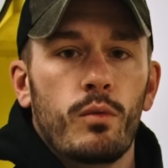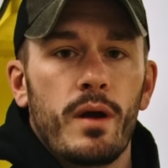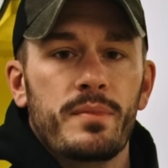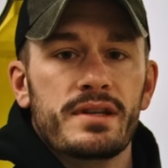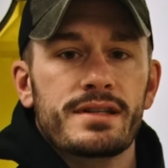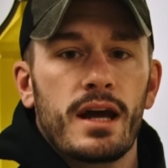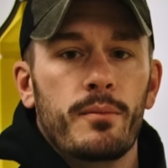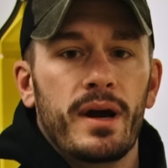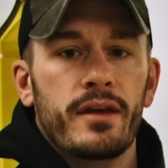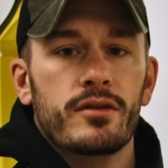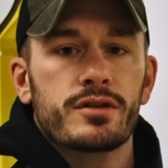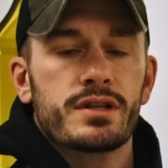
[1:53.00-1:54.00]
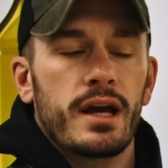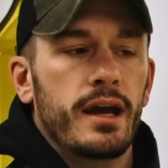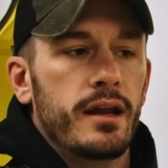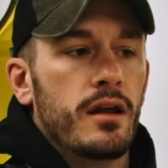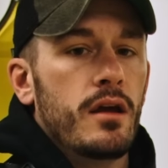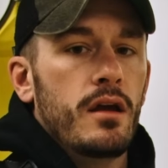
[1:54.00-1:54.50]
weapons down by their
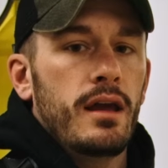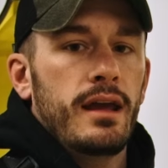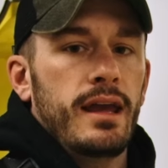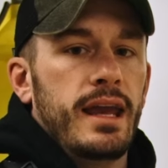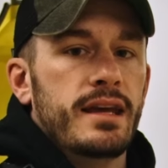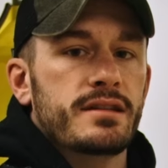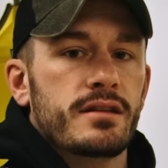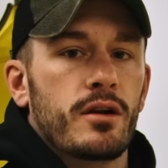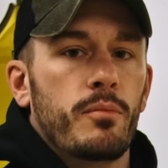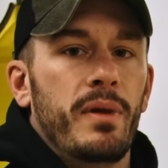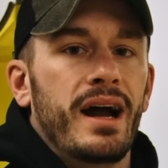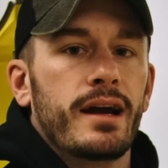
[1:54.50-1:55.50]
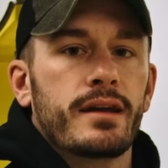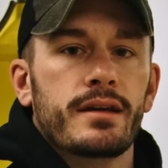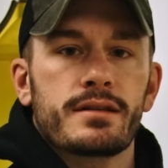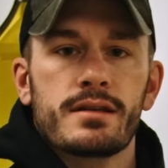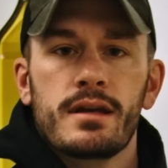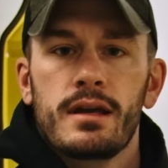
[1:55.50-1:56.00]
side, hands in their
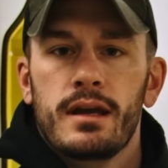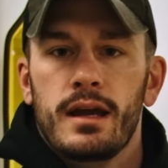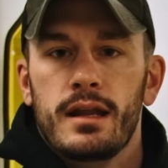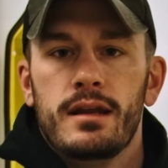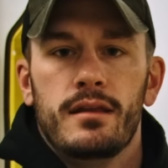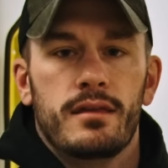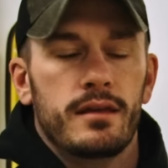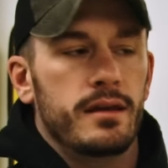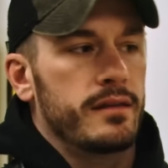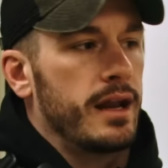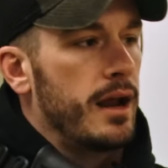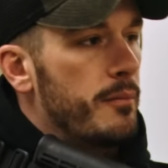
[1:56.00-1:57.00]
pockets, anything that I